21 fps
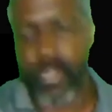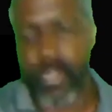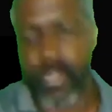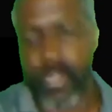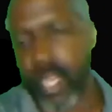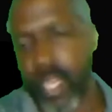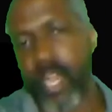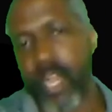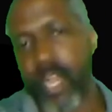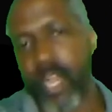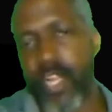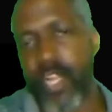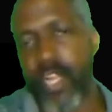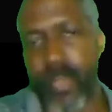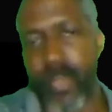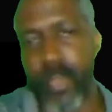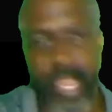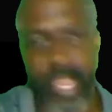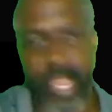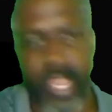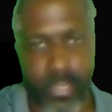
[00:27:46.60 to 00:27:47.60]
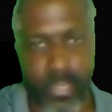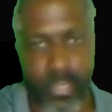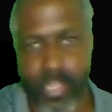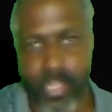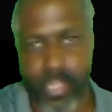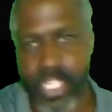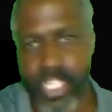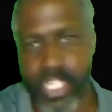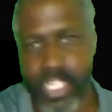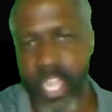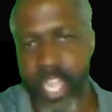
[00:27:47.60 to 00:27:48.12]
Come talk to people that can
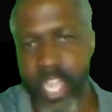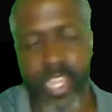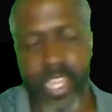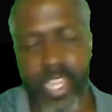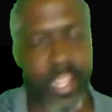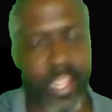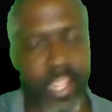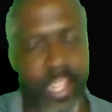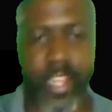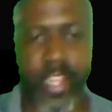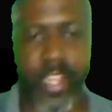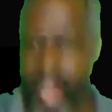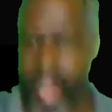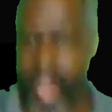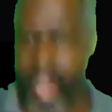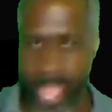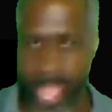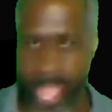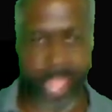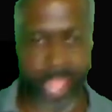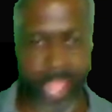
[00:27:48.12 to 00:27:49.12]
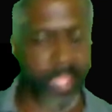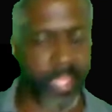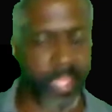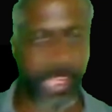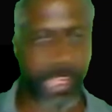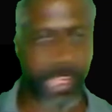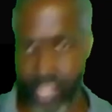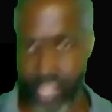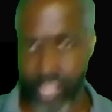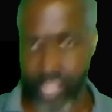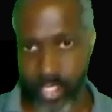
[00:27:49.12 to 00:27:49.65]
appreciate it and
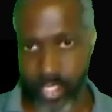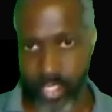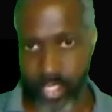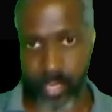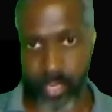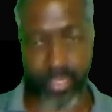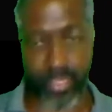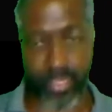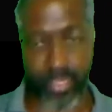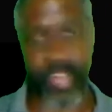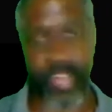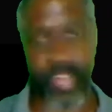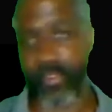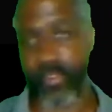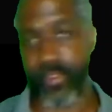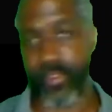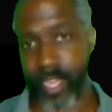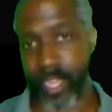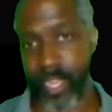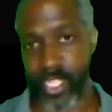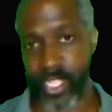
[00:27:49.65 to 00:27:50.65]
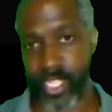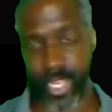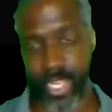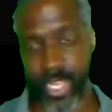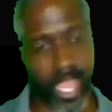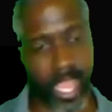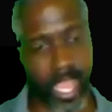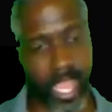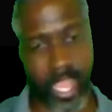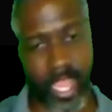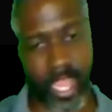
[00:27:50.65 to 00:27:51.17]
can also put in information
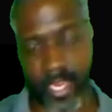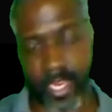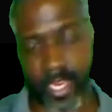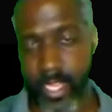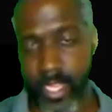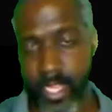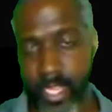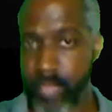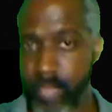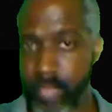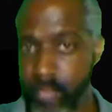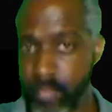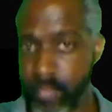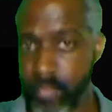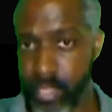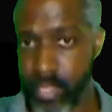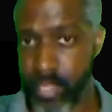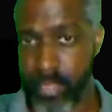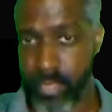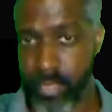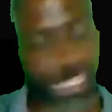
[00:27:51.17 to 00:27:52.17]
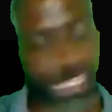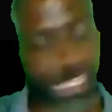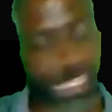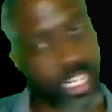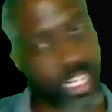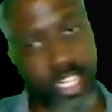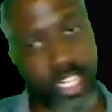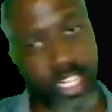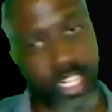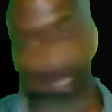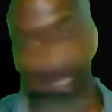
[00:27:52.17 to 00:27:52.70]
and, good
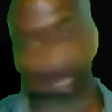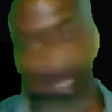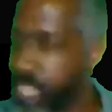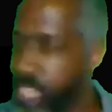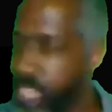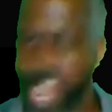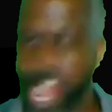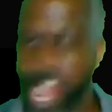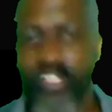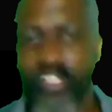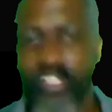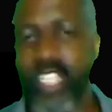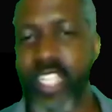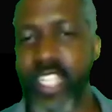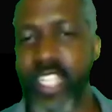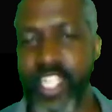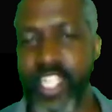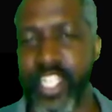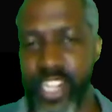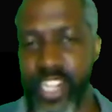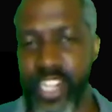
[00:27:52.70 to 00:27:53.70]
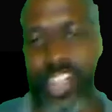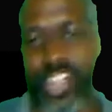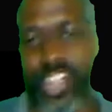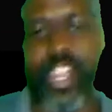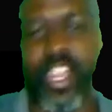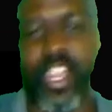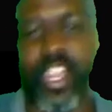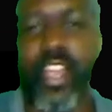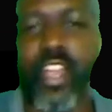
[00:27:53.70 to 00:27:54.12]
conversation on